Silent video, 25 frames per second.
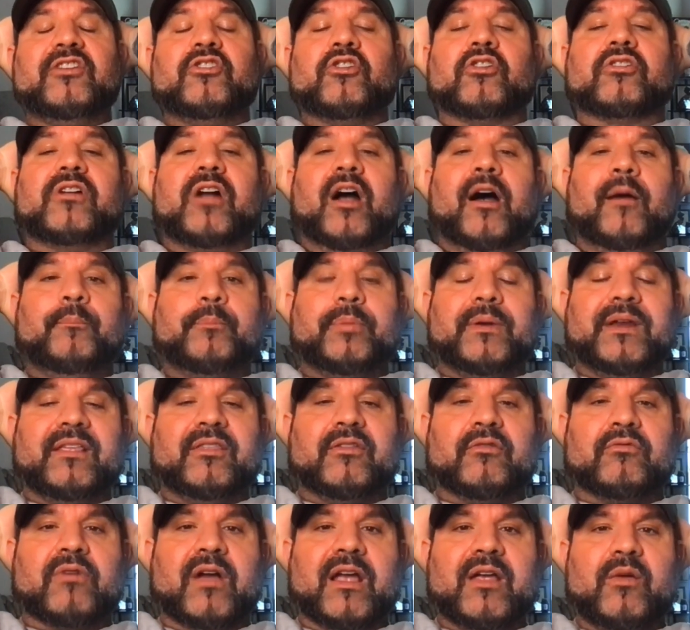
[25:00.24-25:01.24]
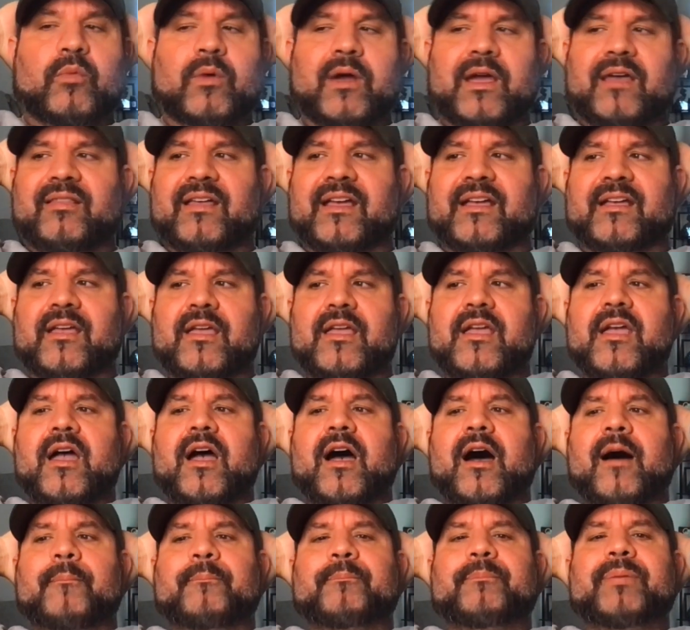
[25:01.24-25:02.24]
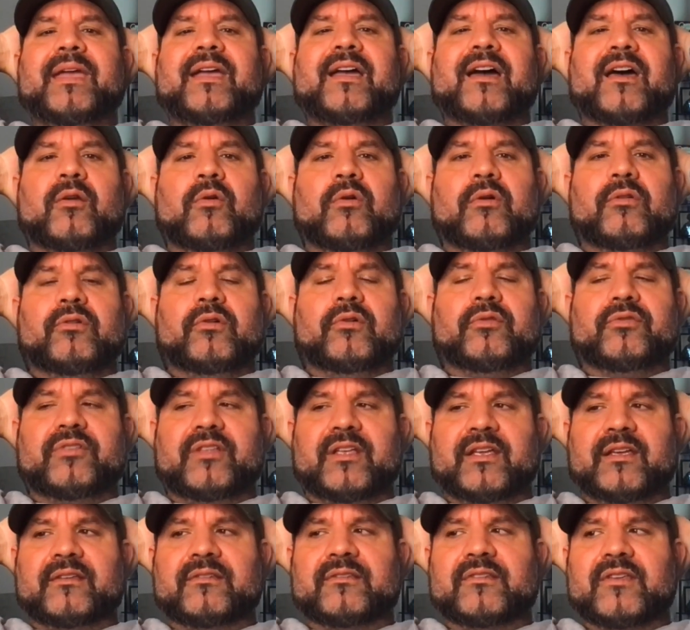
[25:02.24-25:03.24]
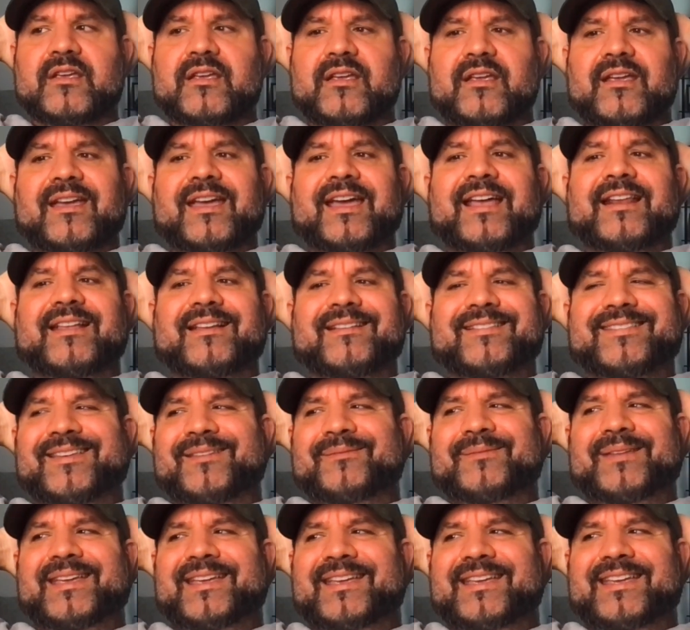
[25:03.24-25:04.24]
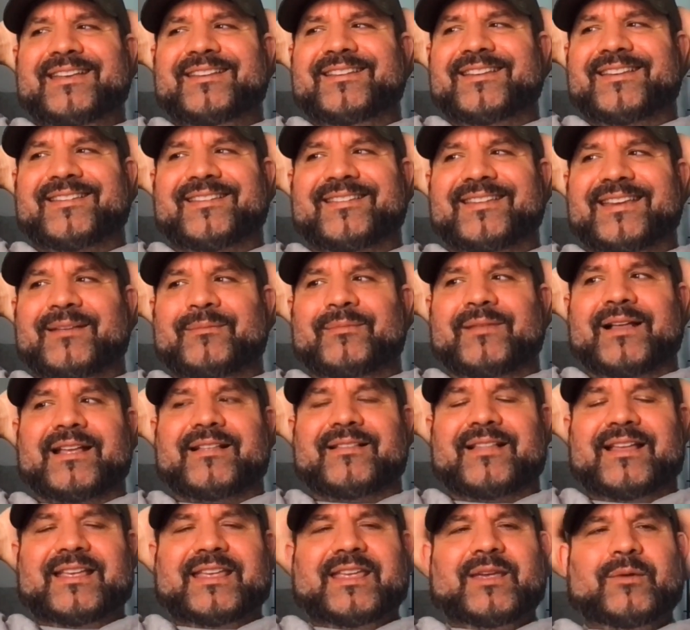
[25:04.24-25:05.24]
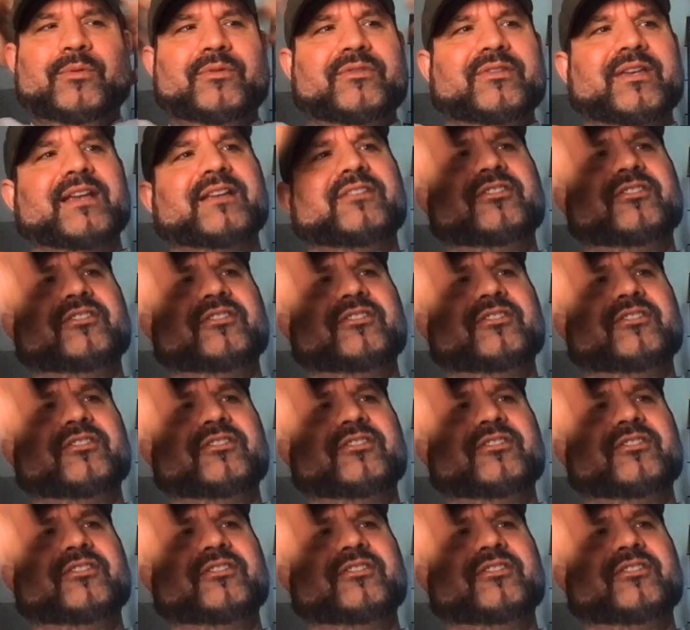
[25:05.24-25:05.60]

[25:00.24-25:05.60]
your company the right way. Like, I'm big on all those things. And to me, he just seemed like he was like